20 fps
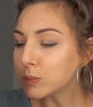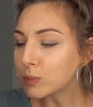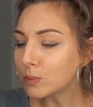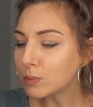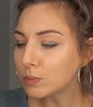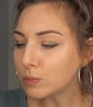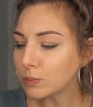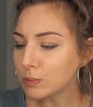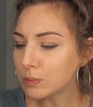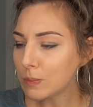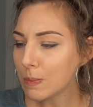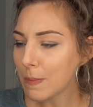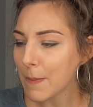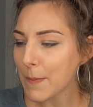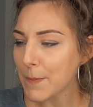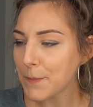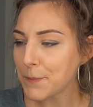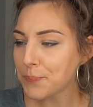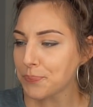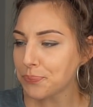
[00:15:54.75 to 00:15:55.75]

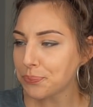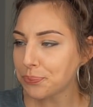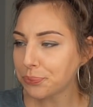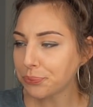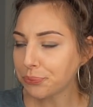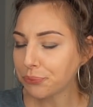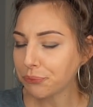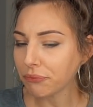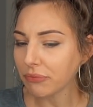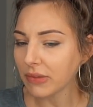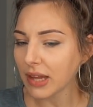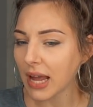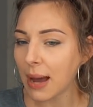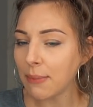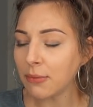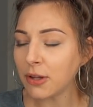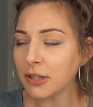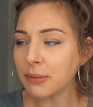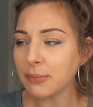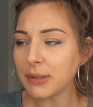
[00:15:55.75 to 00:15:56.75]

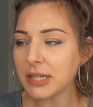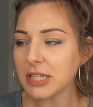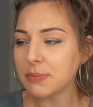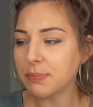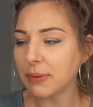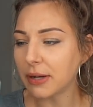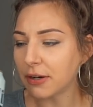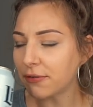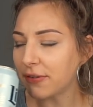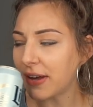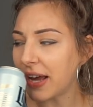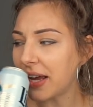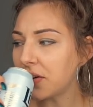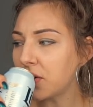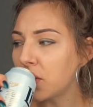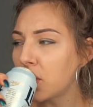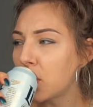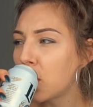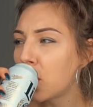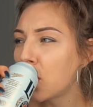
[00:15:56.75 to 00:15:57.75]
I'm not the biggest beer fan,